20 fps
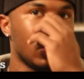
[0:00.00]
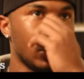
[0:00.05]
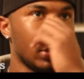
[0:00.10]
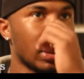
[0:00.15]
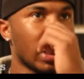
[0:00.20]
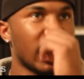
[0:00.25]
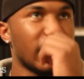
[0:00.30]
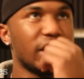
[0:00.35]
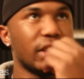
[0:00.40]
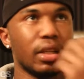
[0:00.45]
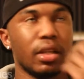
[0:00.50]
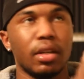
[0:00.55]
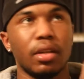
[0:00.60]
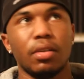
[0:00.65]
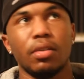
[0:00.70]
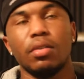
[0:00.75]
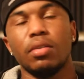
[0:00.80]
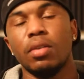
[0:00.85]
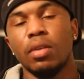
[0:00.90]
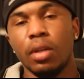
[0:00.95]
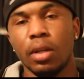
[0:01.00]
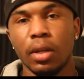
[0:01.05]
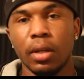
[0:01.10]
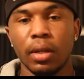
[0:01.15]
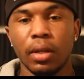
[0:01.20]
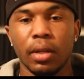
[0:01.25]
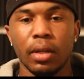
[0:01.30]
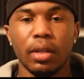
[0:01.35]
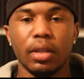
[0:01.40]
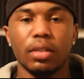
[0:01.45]
she's out of town
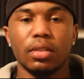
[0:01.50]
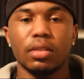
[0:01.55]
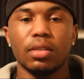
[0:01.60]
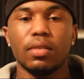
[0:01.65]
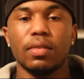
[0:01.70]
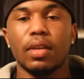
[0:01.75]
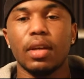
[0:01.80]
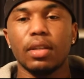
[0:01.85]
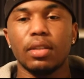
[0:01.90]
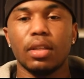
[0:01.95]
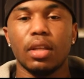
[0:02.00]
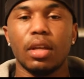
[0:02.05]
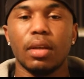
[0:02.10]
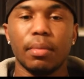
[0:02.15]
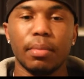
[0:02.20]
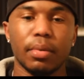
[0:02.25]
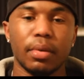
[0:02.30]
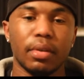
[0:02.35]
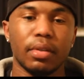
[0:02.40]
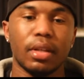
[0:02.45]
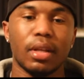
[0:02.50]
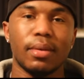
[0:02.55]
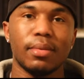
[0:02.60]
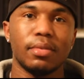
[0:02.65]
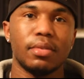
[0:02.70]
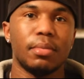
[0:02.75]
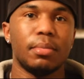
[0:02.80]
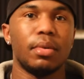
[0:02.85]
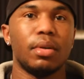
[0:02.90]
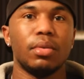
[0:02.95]
and stuff like that, but that
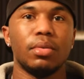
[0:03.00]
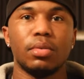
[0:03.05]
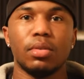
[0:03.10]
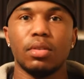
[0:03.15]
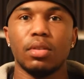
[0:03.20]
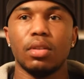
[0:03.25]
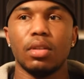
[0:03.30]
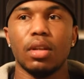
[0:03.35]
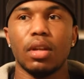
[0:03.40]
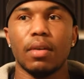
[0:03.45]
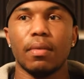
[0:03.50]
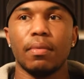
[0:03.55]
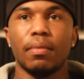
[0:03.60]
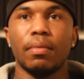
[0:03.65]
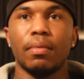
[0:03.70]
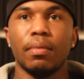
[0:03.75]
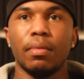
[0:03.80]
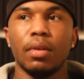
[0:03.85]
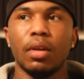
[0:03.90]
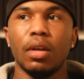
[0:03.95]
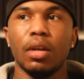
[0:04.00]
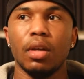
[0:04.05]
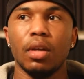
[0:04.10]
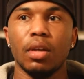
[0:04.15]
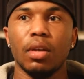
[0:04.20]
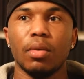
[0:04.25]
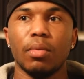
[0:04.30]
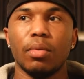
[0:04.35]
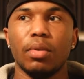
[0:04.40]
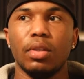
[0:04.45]
was the most that I've
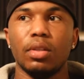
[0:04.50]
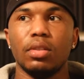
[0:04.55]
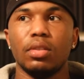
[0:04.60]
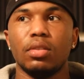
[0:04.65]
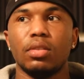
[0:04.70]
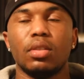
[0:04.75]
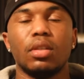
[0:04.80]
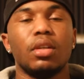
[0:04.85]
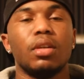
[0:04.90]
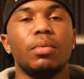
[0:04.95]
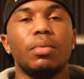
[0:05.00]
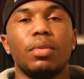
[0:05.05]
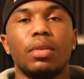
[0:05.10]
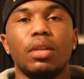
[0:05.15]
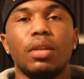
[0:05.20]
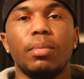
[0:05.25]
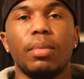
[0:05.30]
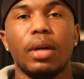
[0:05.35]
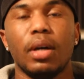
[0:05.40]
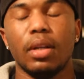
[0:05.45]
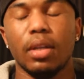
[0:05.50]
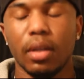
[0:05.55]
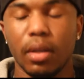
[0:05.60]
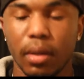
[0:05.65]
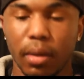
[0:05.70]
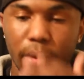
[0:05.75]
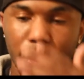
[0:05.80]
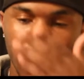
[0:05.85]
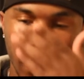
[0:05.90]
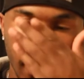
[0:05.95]
really shared with anybody
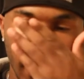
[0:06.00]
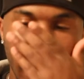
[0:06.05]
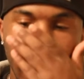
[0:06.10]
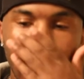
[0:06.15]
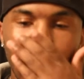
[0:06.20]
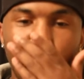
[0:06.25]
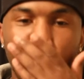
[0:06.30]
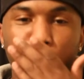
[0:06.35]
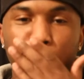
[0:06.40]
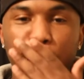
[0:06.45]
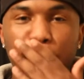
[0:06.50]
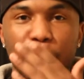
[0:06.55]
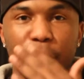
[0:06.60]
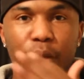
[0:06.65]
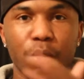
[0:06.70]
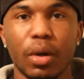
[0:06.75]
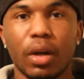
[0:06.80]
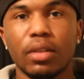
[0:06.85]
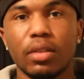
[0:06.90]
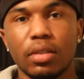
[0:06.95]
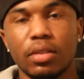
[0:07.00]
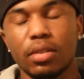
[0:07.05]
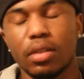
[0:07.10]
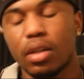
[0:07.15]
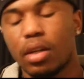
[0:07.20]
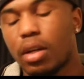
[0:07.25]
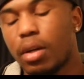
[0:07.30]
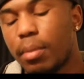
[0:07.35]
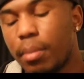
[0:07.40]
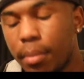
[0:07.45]
throughout this
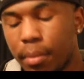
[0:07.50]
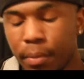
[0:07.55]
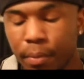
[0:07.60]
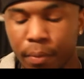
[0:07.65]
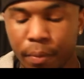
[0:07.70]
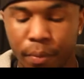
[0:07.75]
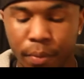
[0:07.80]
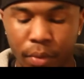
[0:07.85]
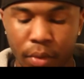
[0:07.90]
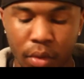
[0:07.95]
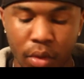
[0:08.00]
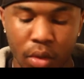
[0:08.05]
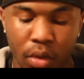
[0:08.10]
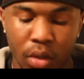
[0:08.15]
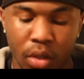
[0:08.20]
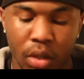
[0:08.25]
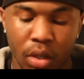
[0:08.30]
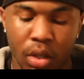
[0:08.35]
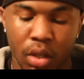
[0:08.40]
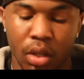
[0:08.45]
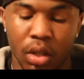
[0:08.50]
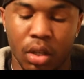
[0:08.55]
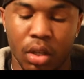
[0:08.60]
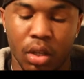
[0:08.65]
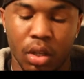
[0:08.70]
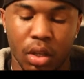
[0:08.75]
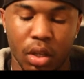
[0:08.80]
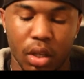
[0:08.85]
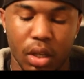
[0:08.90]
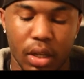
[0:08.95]
time.
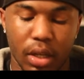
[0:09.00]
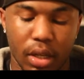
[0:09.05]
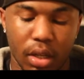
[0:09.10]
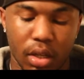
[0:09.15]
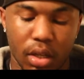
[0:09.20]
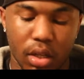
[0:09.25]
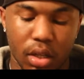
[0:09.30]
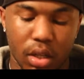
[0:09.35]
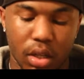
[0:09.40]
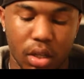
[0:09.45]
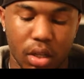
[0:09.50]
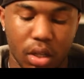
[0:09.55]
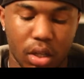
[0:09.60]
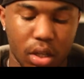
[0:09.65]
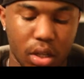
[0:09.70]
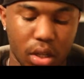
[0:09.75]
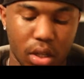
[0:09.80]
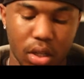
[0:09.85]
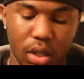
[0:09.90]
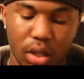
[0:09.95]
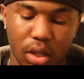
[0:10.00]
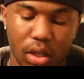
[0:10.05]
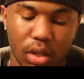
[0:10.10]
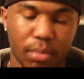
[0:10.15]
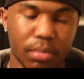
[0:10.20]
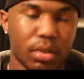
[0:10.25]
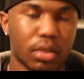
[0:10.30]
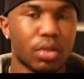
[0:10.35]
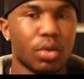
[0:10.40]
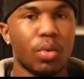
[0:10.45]
And
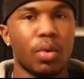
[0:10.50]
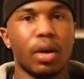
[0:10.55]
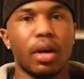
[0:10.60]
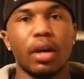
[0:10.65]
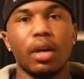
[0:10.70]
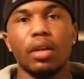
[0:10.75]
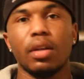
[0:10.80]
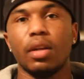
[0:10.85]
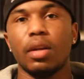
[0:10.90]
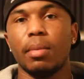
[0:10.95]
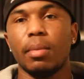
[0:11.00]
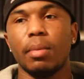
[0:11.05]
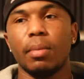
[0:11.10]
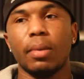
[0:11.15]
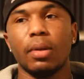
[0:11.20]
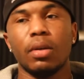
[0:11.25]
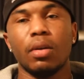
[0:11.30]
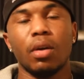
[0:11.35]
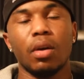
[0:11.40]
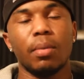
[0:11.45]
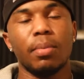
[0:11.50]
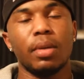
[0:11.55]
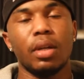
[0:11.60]
I'm just quiet, and I'm in my dark